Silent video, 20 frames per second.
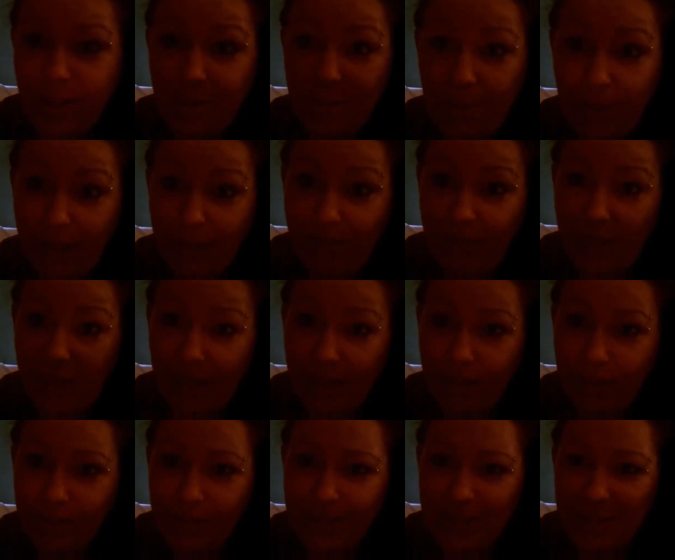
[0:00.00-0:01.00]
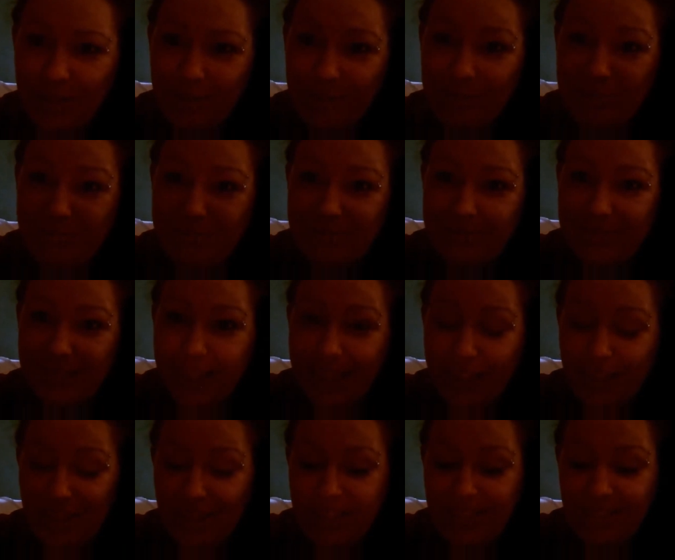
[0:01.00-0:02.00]
to make a video to
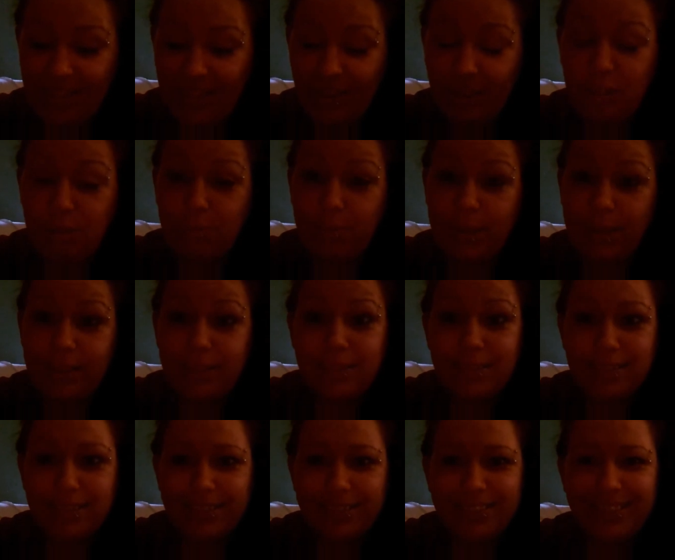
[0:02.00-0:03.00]
actually document